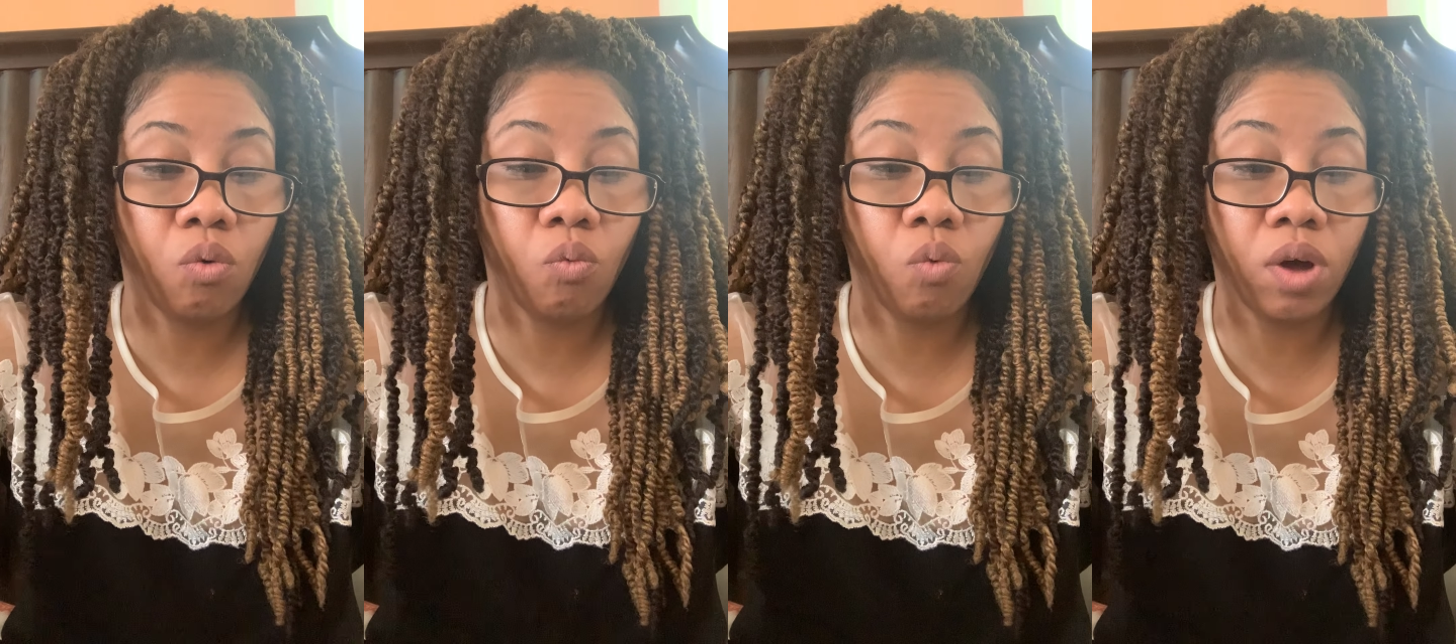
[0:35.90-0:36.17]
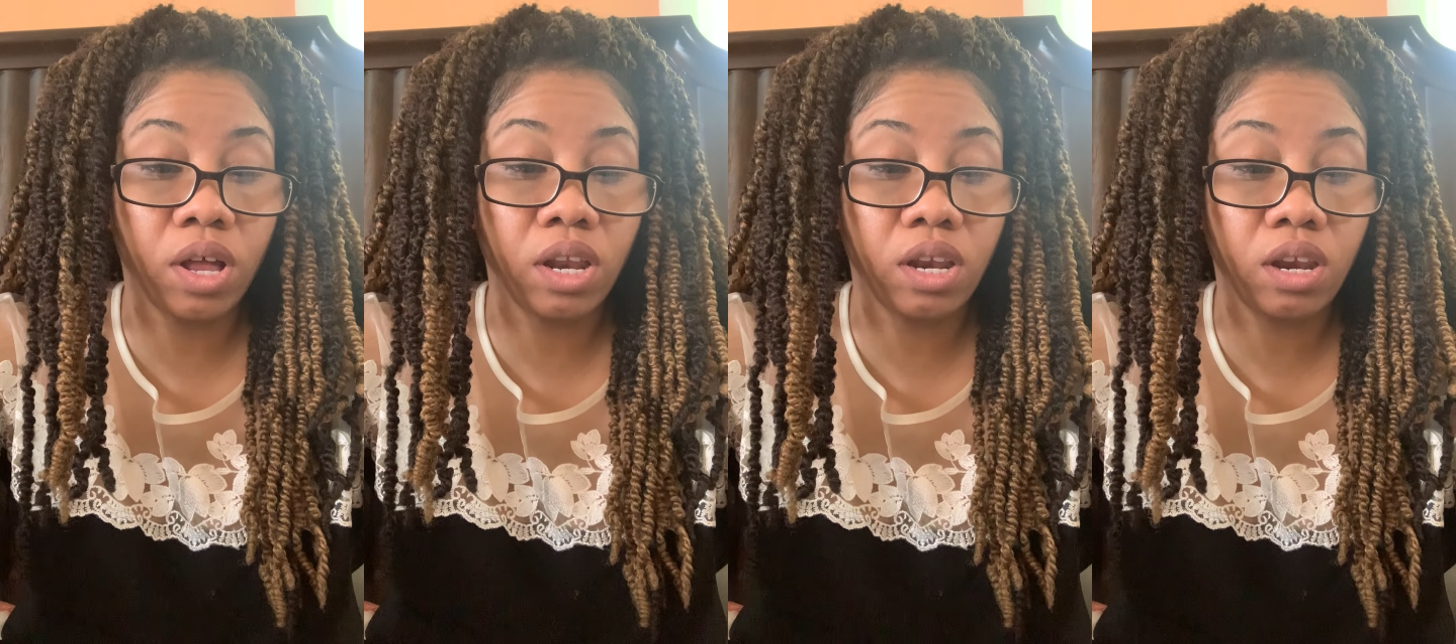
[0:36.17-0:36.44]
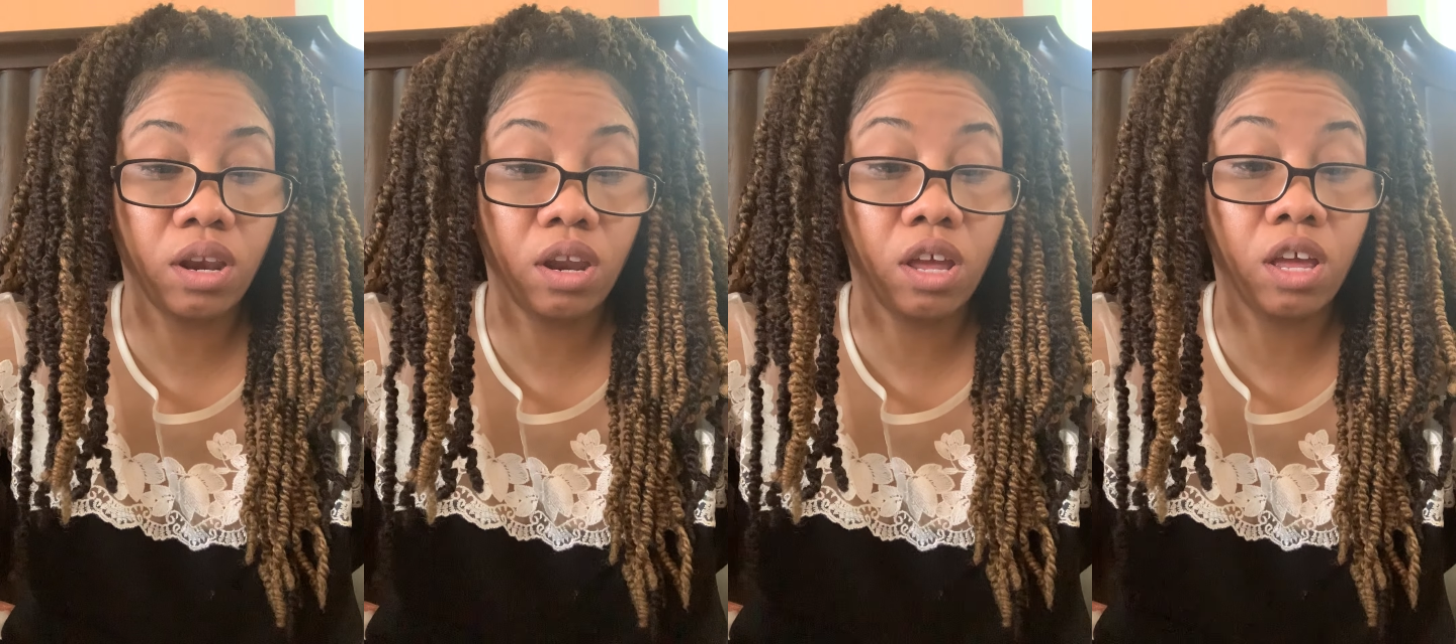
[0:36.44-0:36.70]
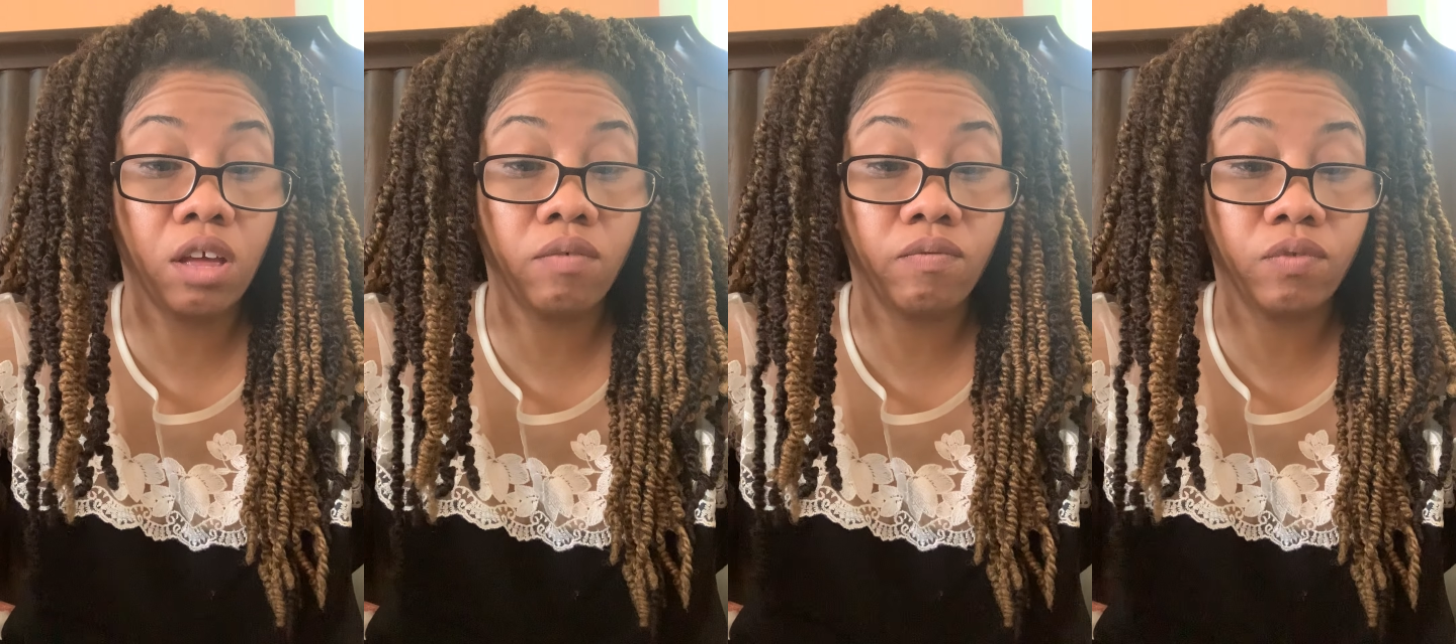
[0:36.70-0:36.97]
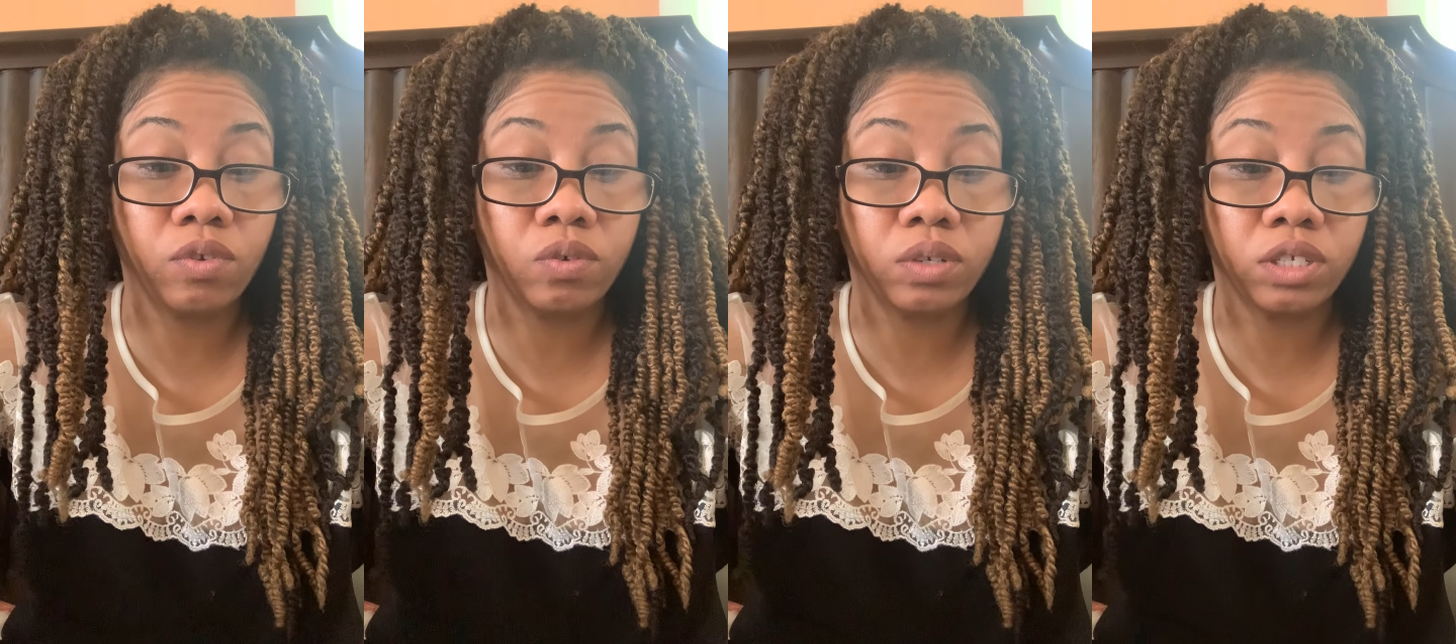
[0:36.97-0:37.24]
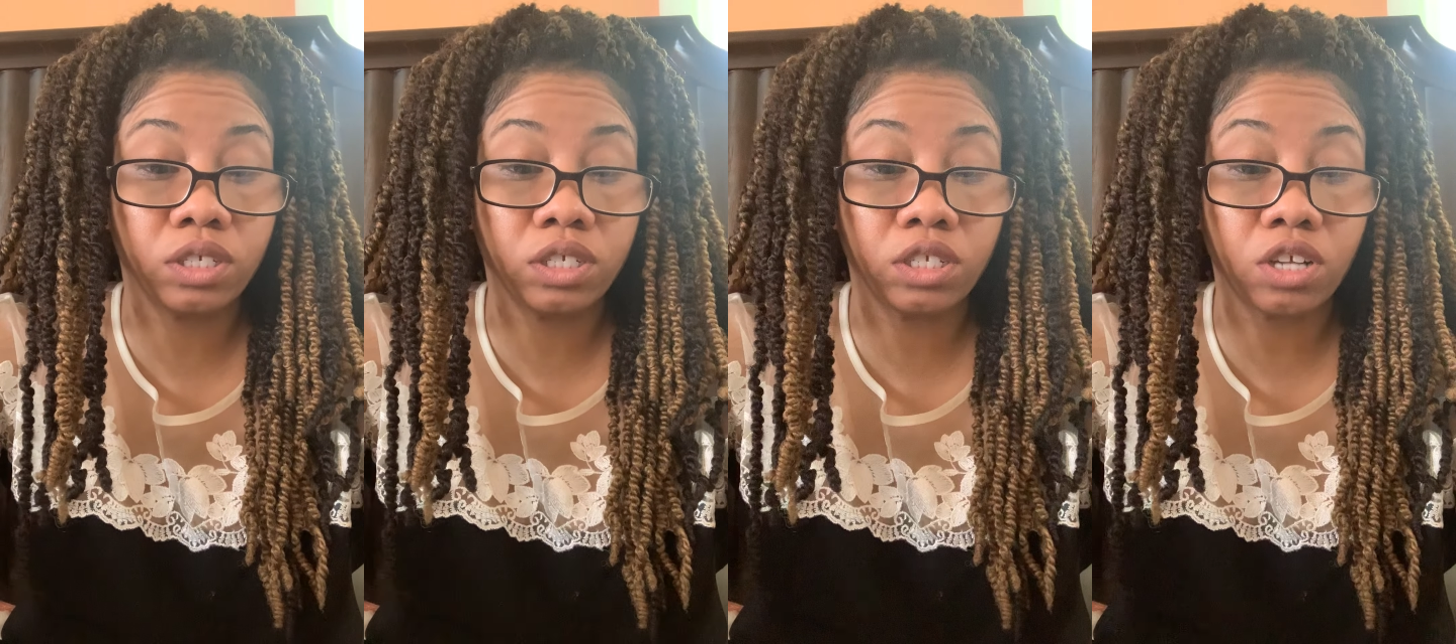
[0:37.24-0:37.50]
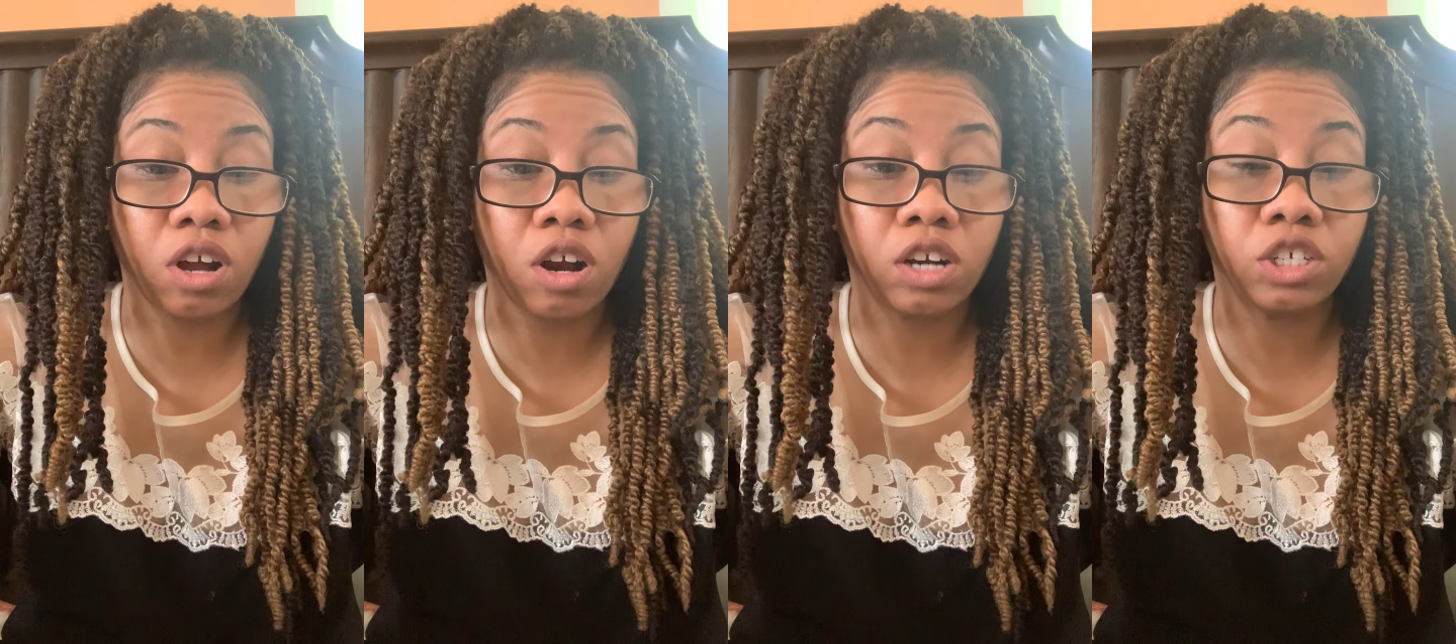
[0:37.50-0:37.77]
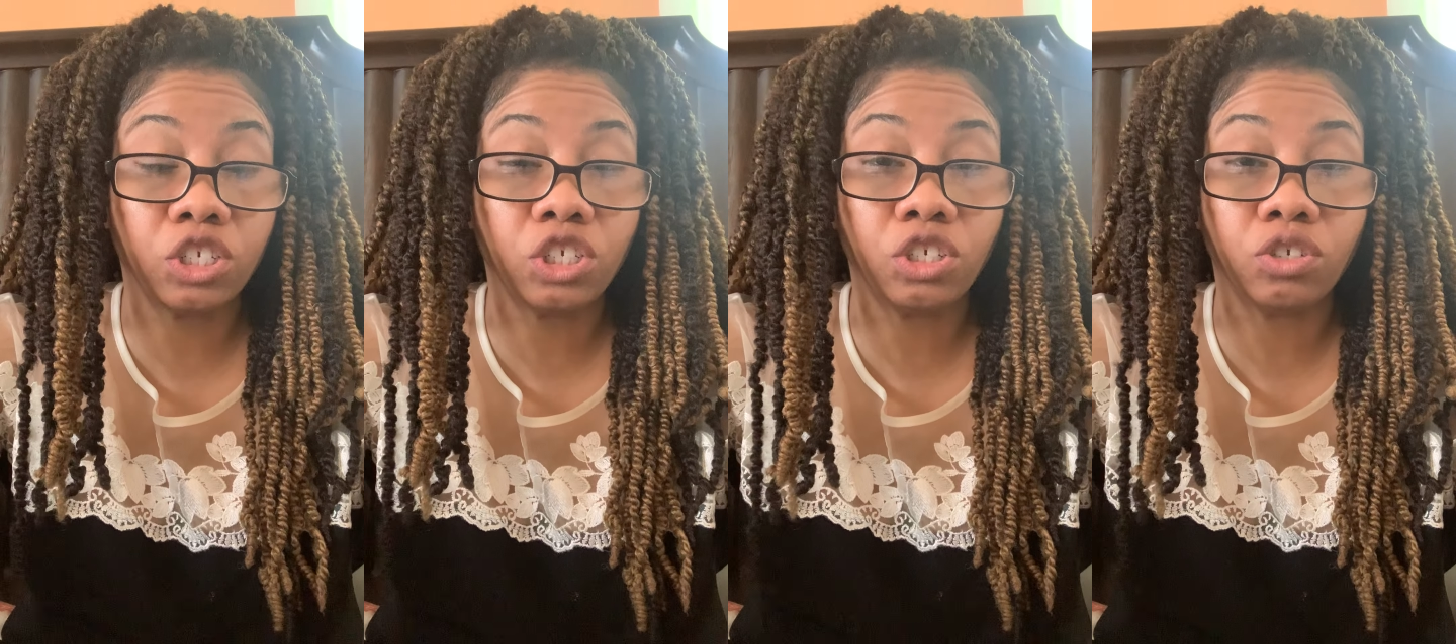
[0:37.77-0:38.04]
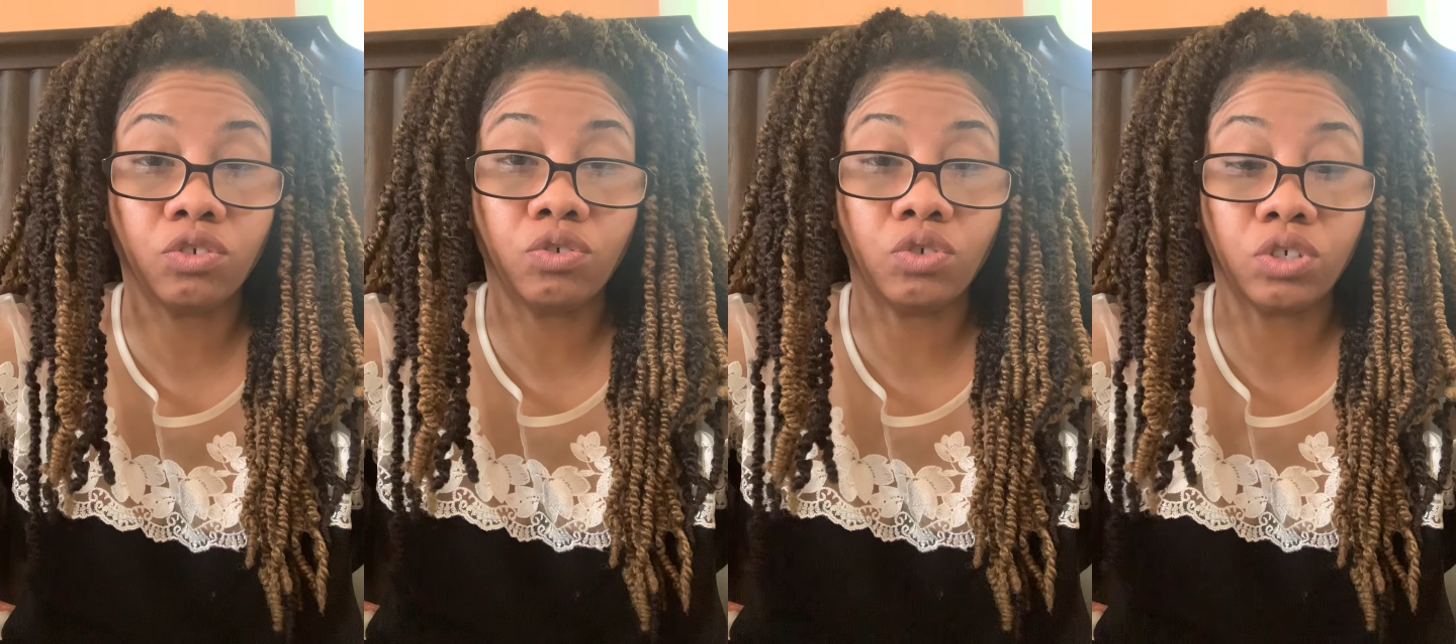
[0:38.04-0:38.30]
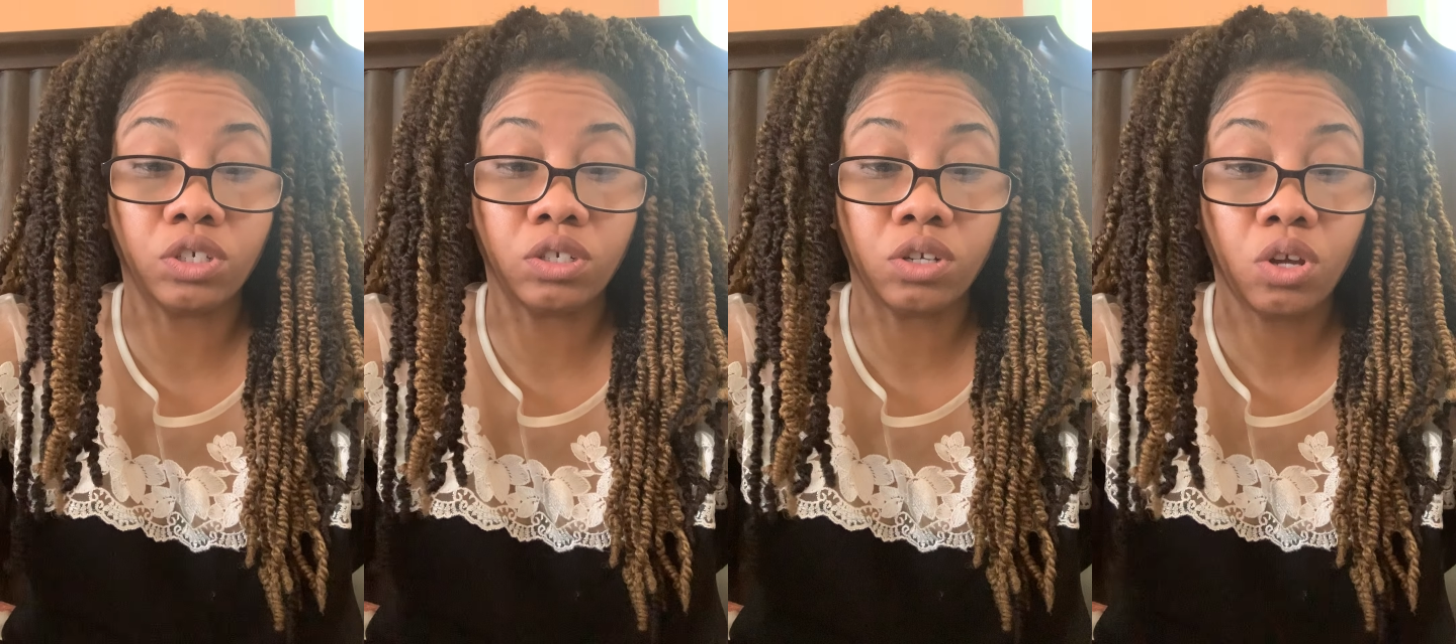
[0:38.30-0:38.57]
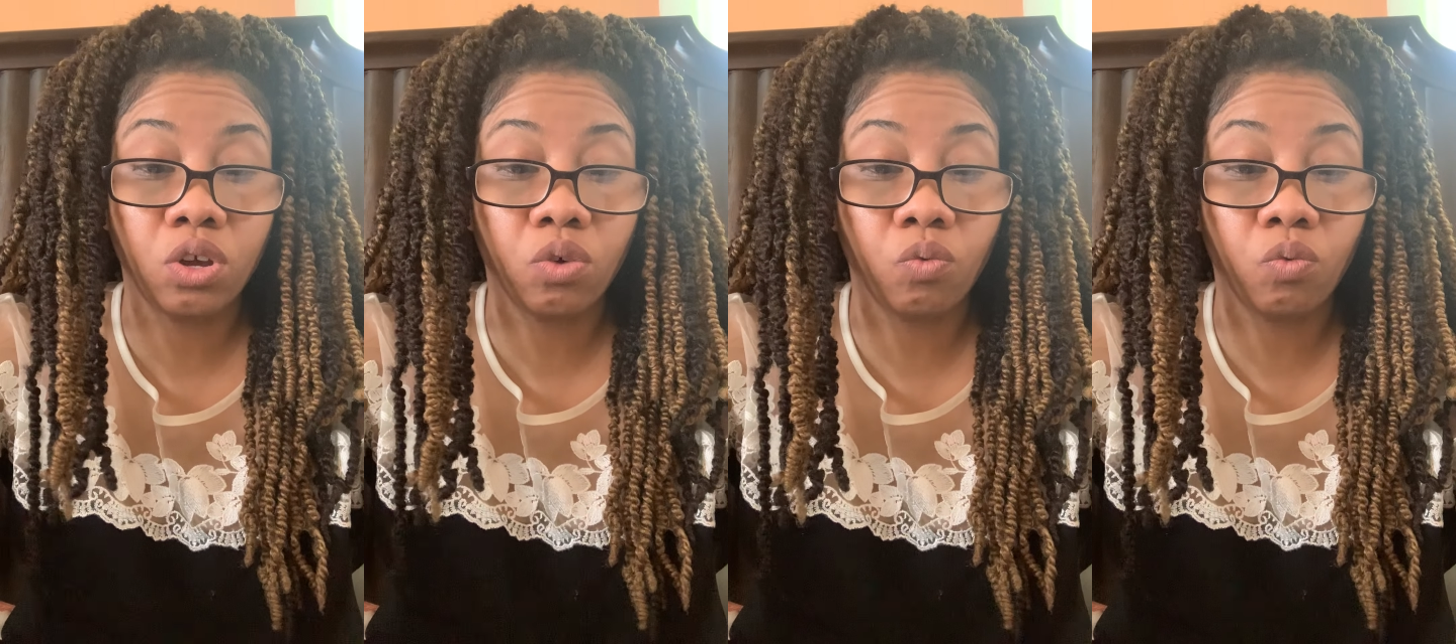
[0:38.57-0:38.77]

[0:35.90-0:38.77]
What influences our children